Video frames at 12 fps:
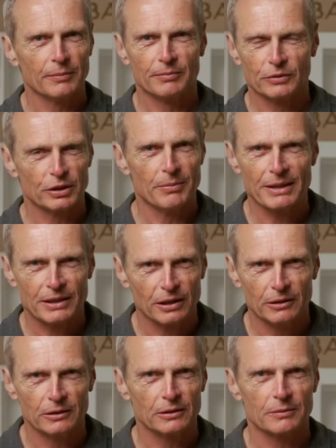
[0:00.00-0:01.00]
She missed the
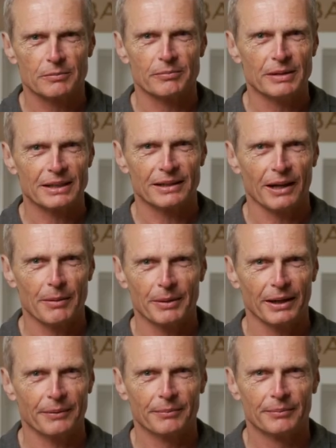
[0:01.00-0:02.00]
hook, mistimed it.